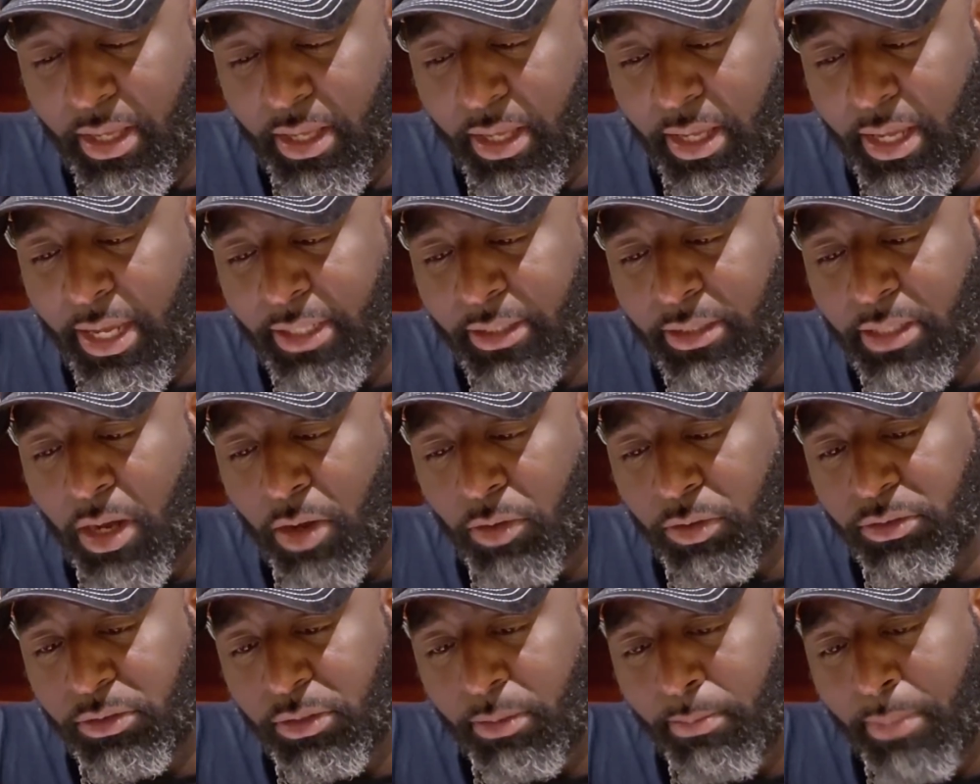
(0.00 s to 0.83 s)
it
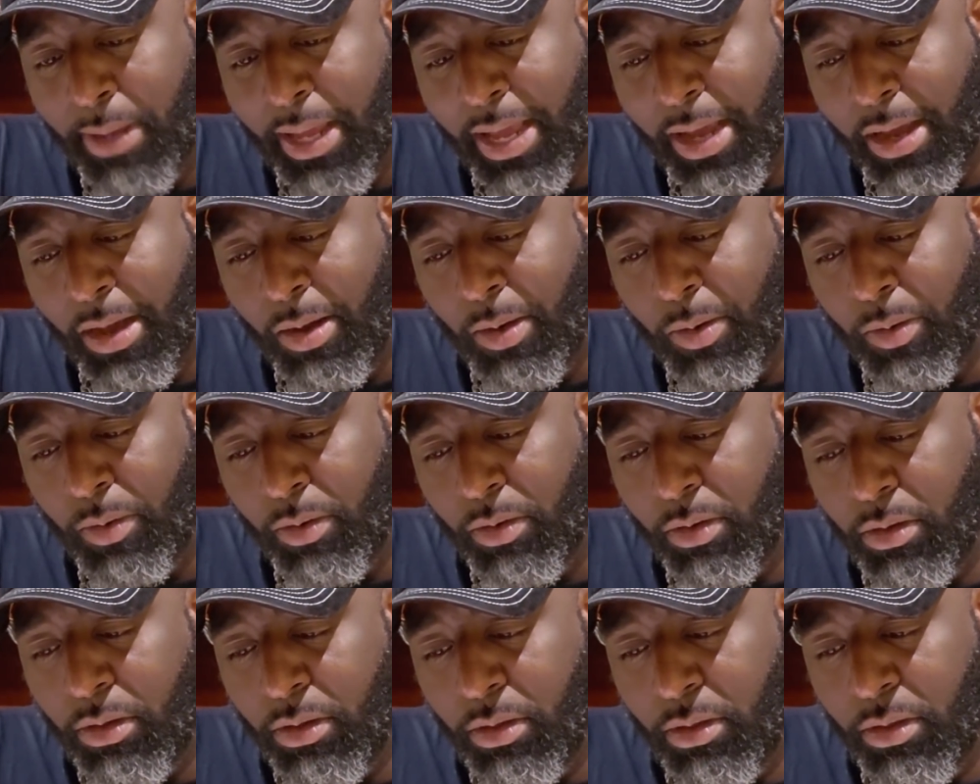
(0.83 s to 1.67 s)
talks about,
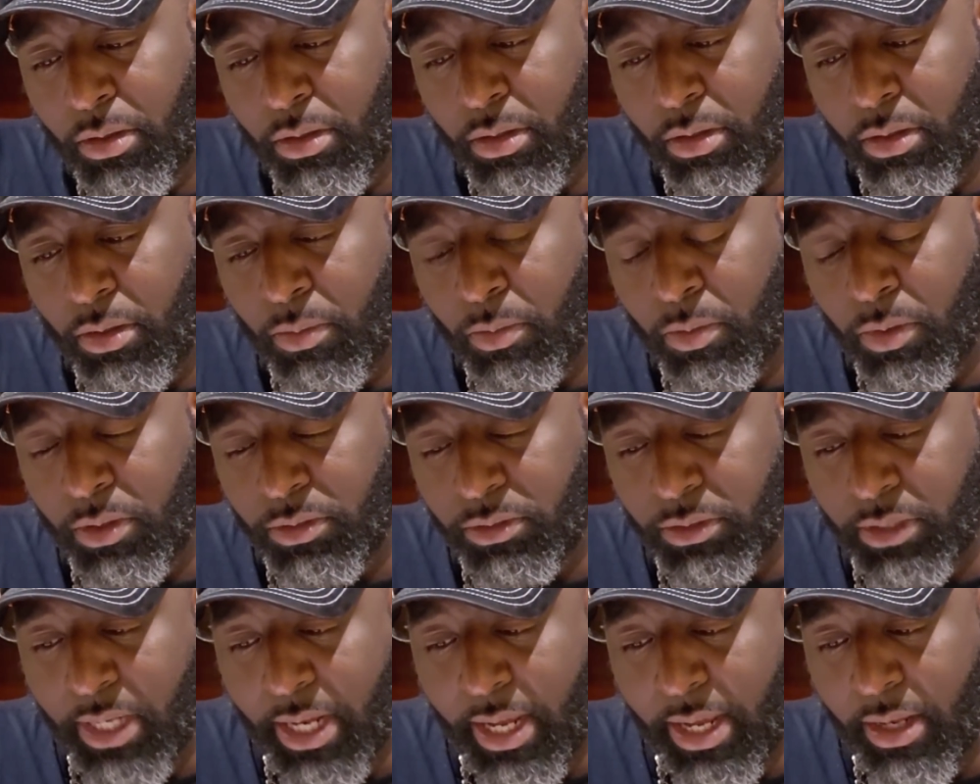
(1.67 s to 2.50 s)
where is
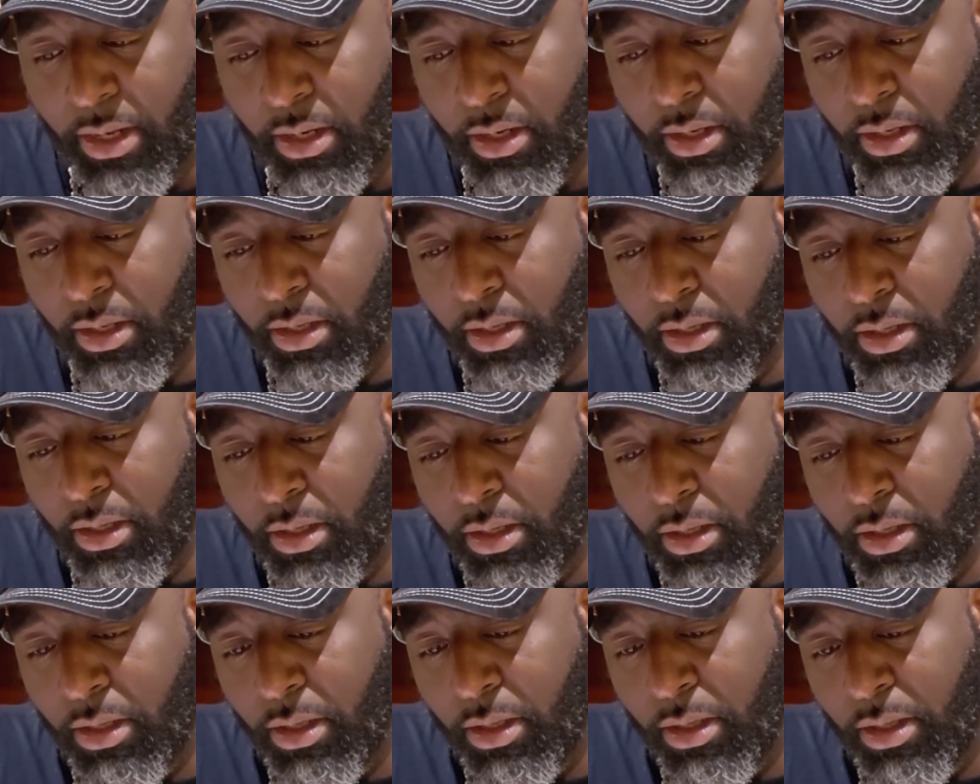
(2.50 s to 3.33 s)
it at?
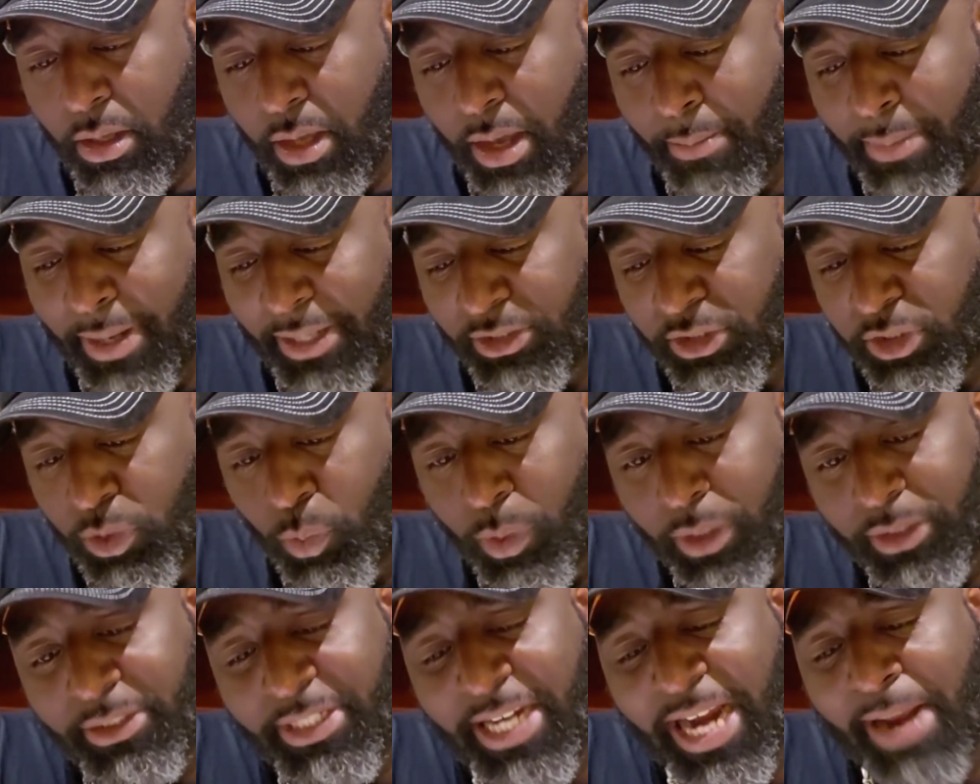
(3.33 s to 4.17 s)
I'm not sure
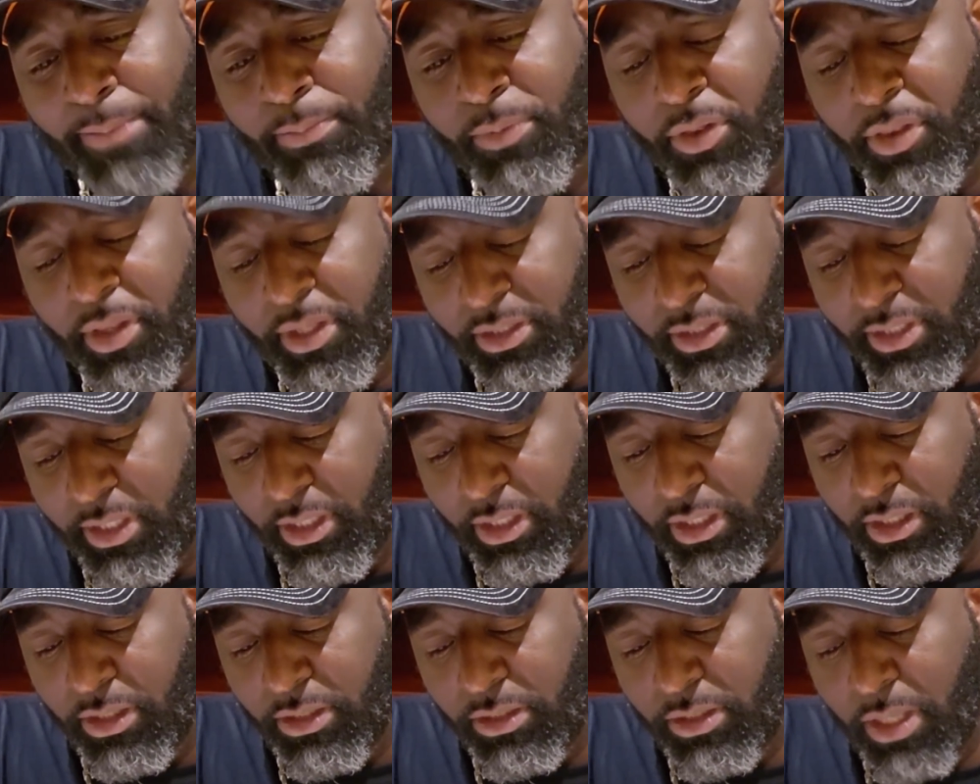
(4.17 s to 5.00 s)
what chapter this
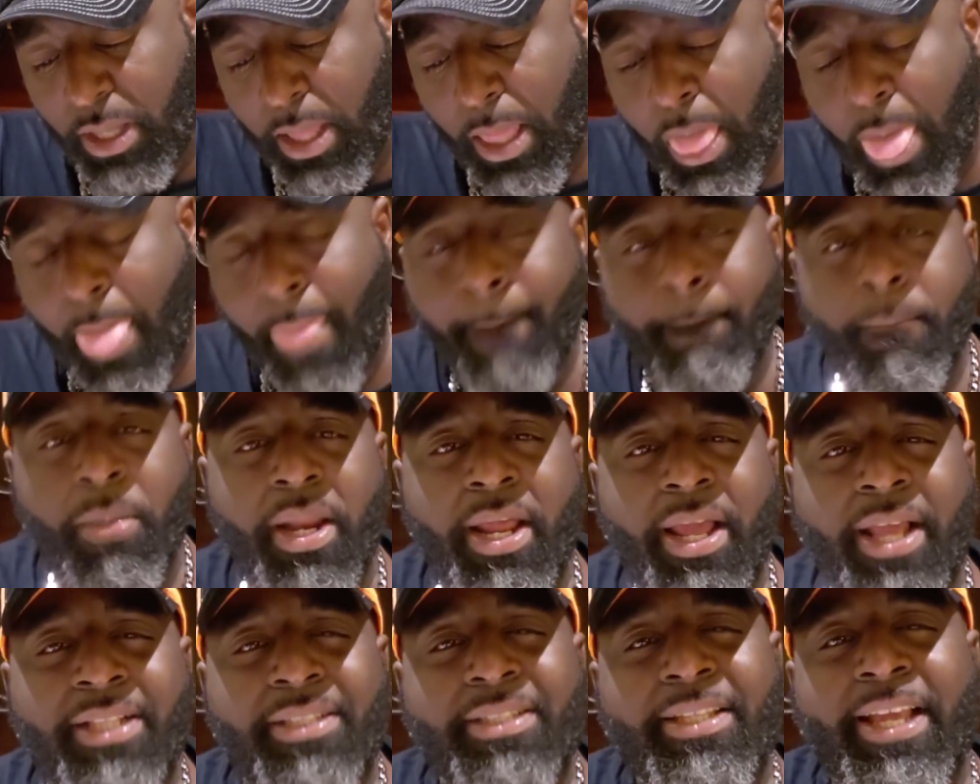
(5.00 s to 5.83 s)
is, but
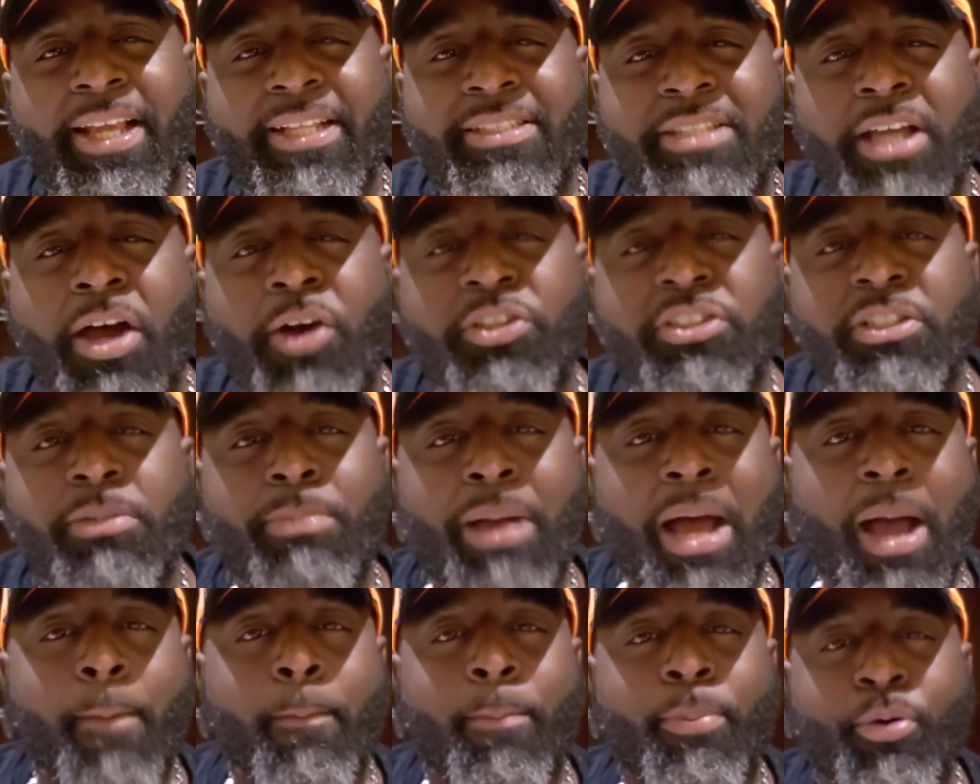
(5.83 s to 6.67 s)
it talks
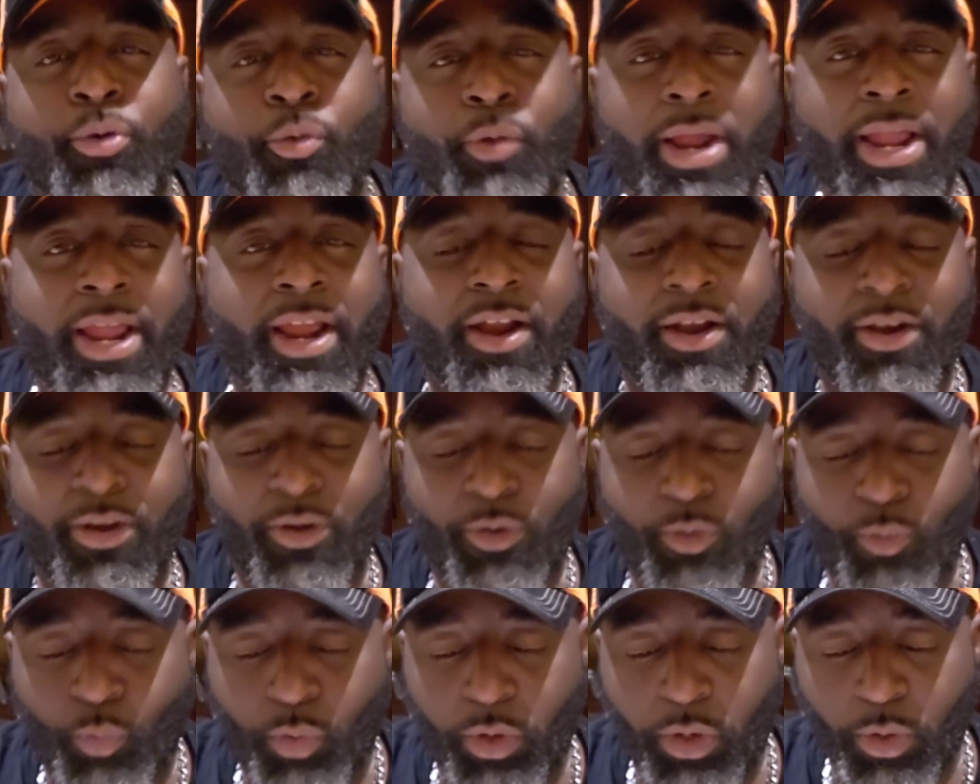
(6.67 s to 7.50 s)
about prayer
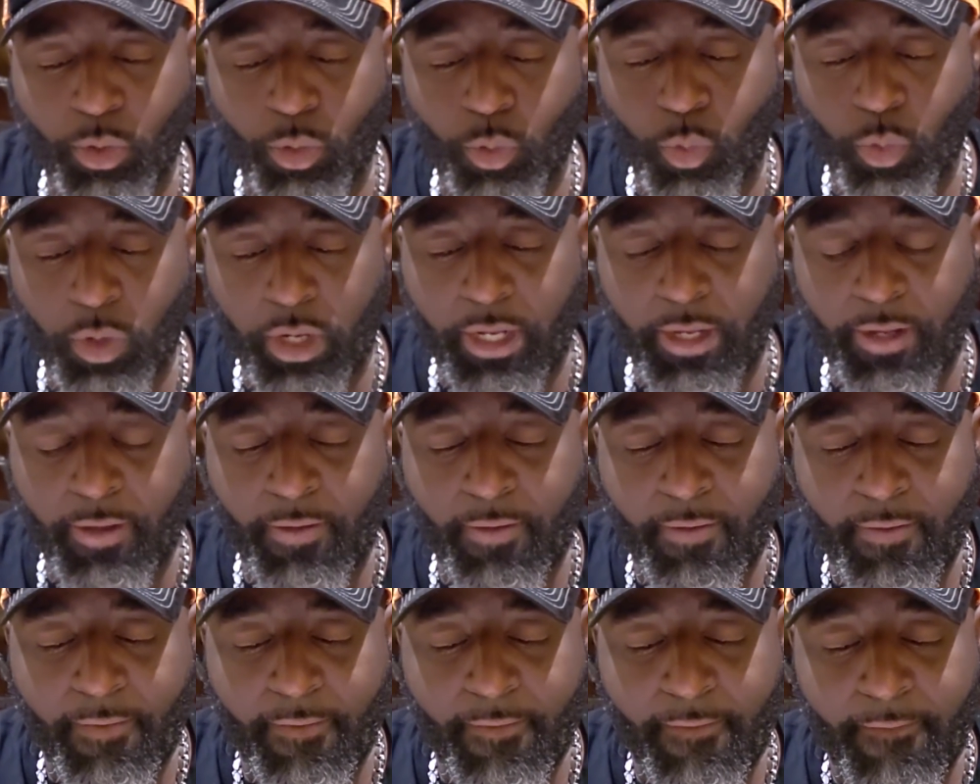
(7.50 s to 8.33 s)
real quick.
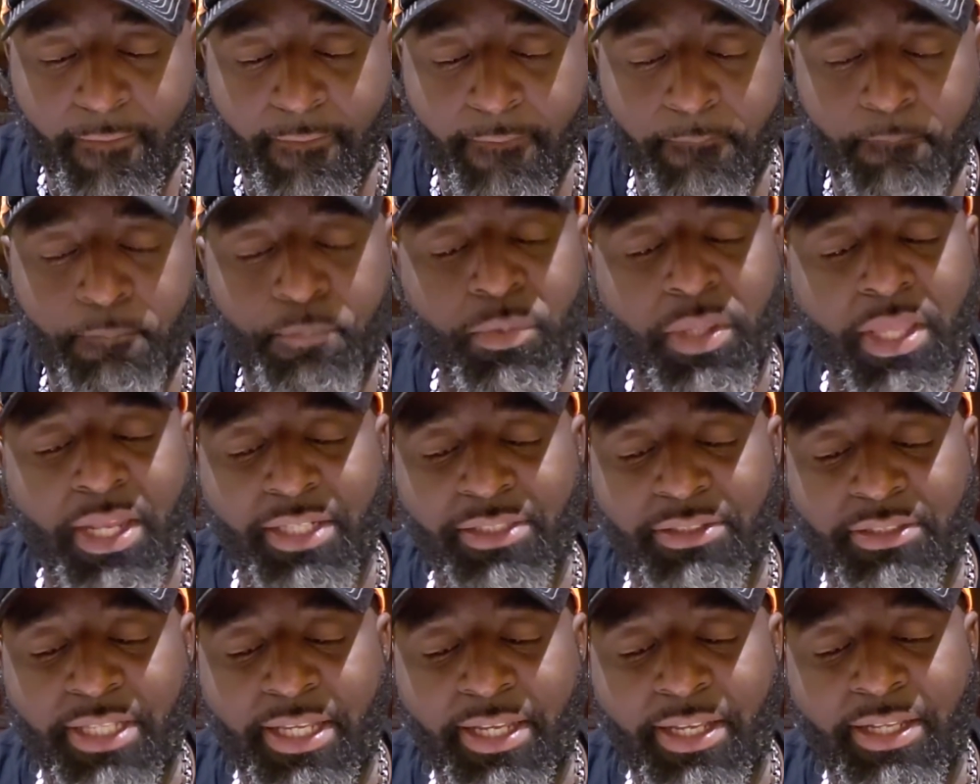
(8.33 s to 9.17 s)
And it
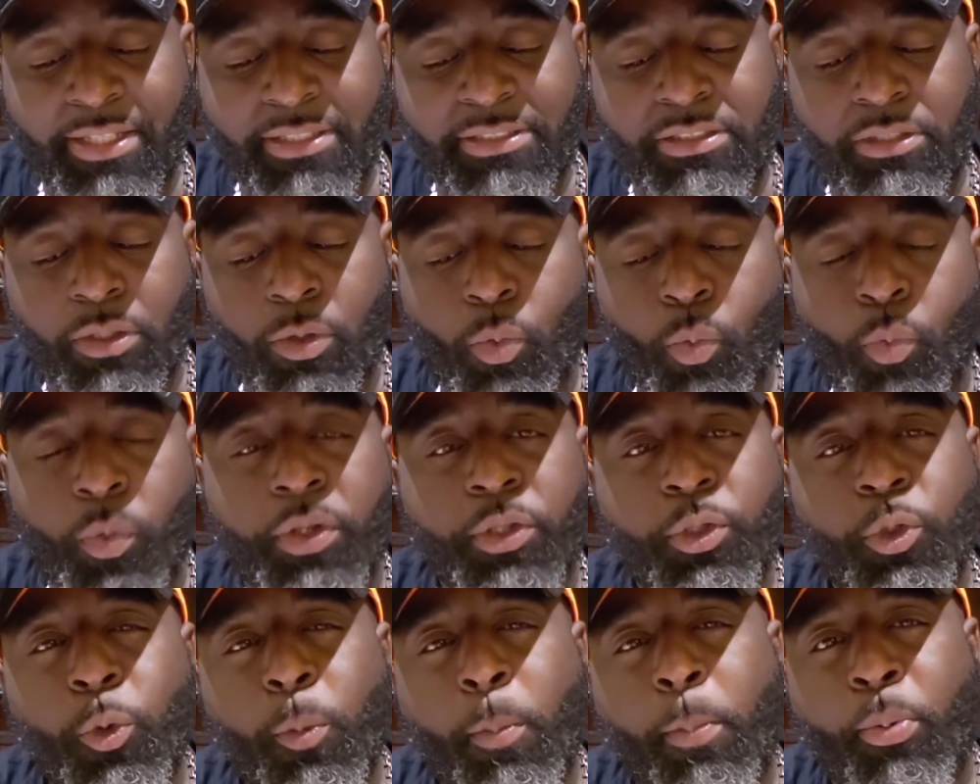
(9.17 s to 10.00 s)
says,
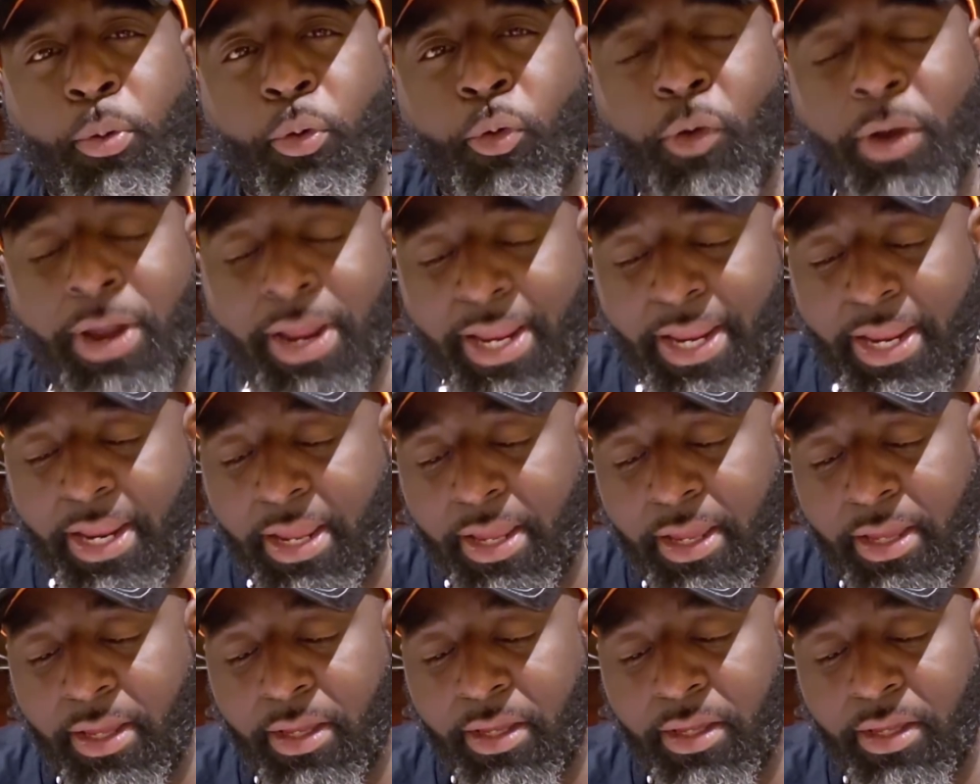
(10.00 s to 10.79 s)
when you pray,